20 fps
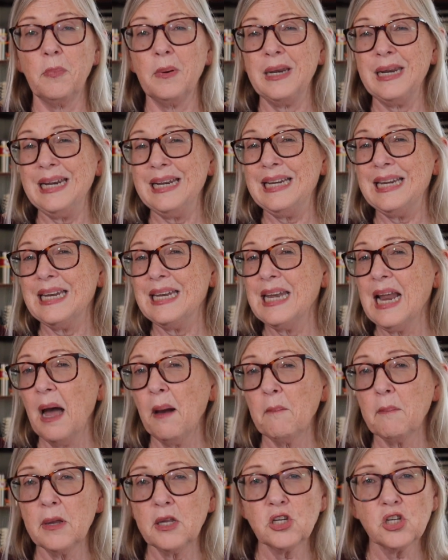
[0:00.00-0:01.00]
but he did
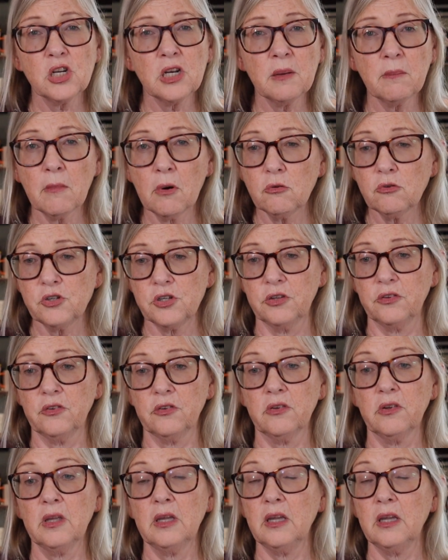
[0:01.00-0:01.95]
not mention emotions,